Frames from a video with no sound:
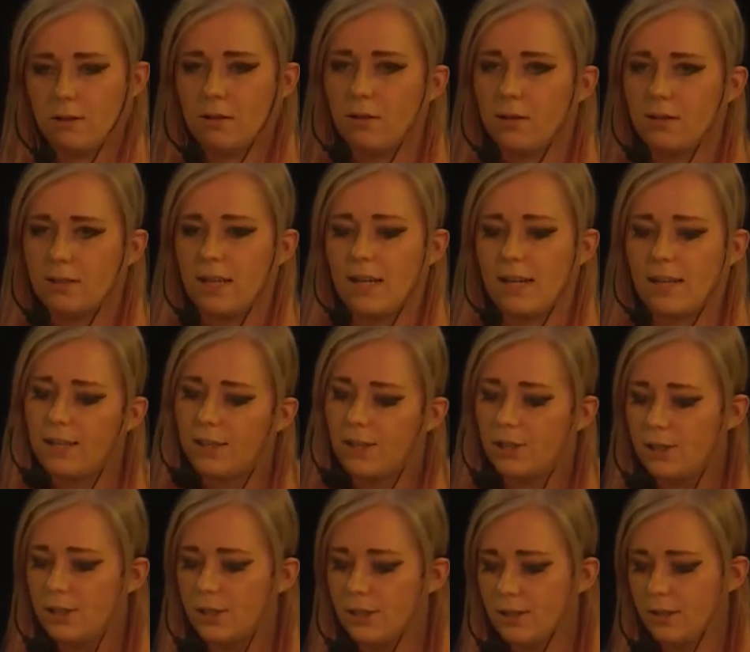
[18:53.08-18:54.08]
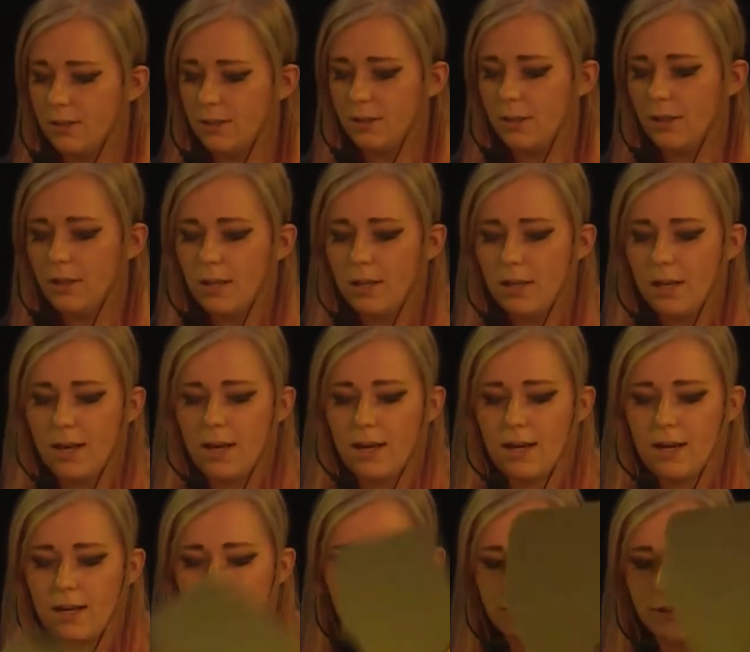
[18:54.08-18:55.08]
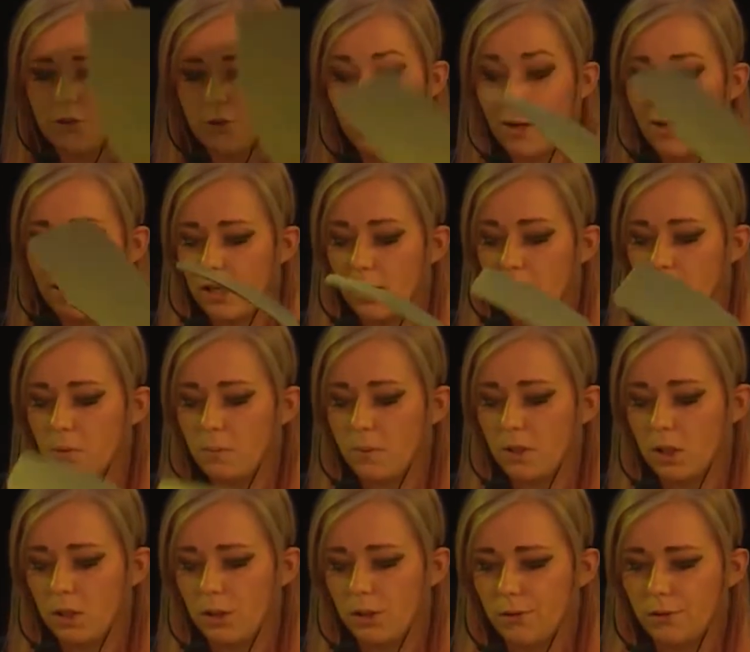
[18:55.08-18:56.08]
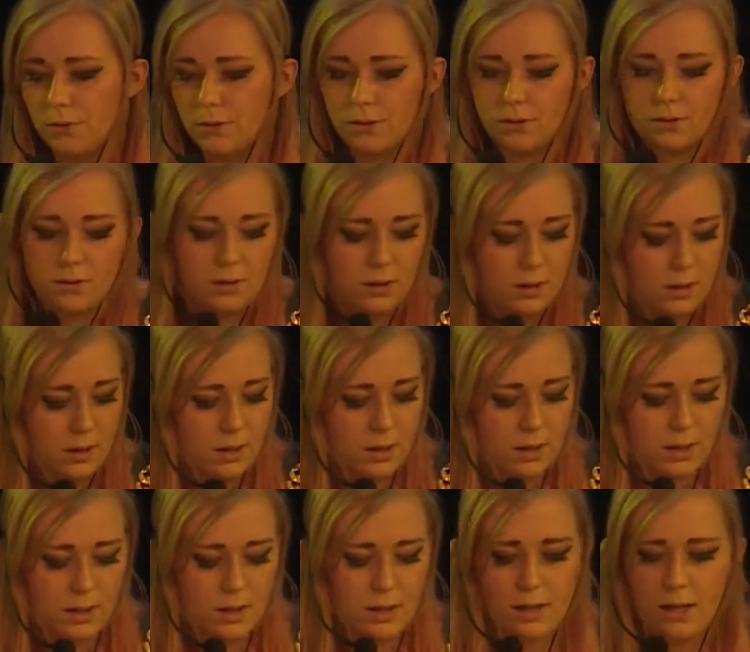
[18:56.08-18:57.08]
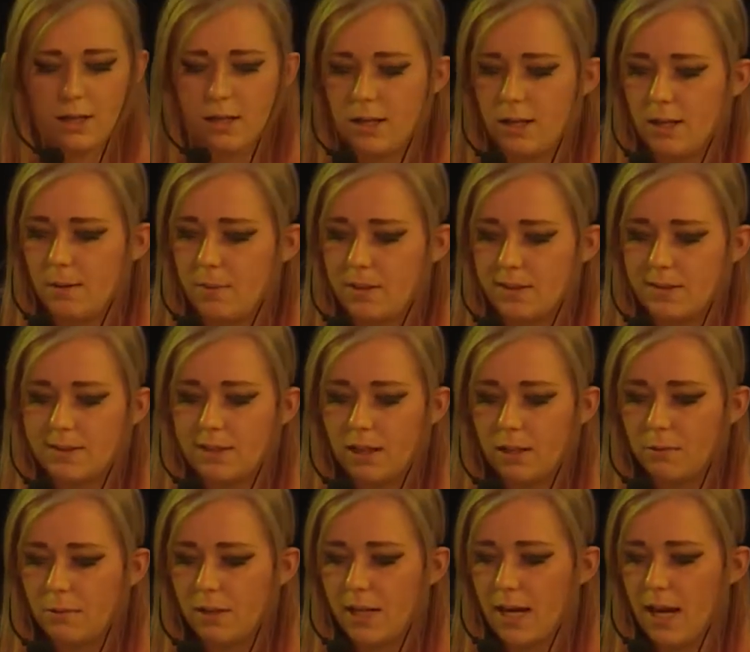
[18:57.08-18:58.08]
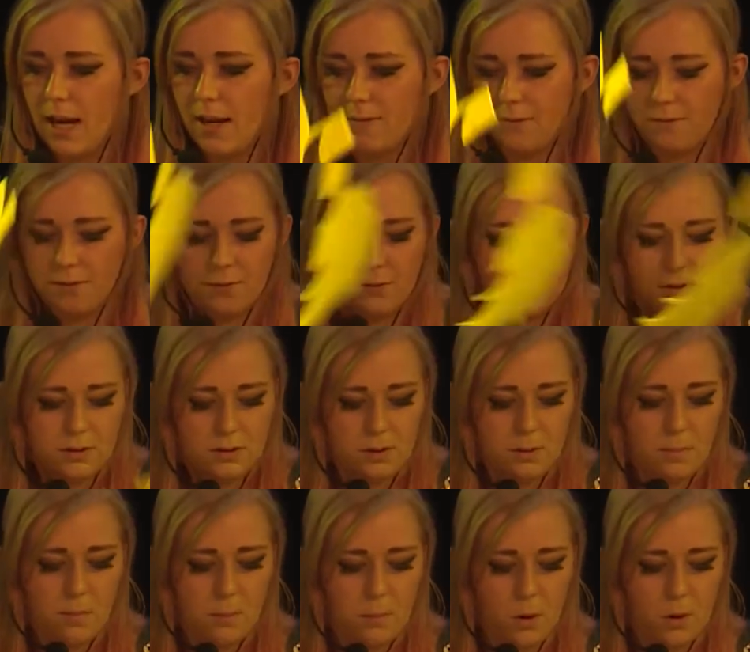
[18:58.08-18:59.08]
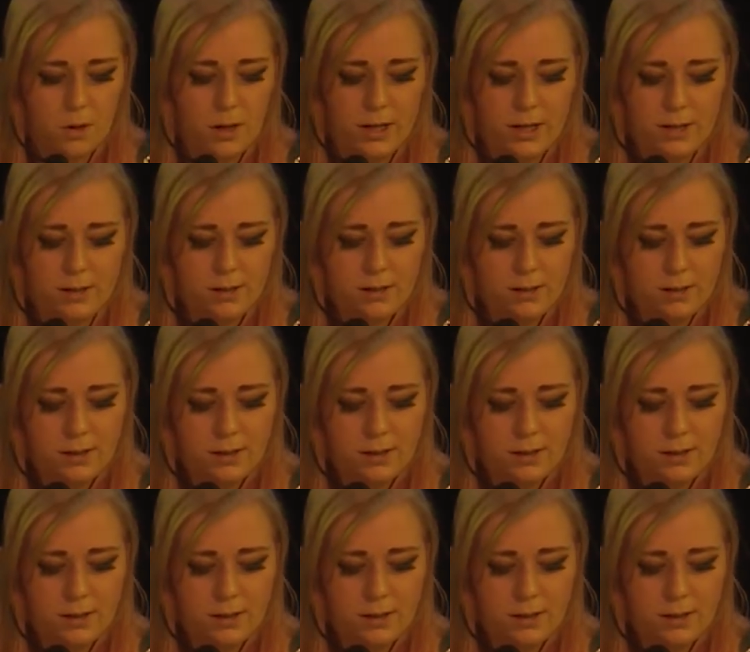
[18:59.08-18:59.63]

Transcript: it looks like here, and it's ready to be glued. But still, we have some more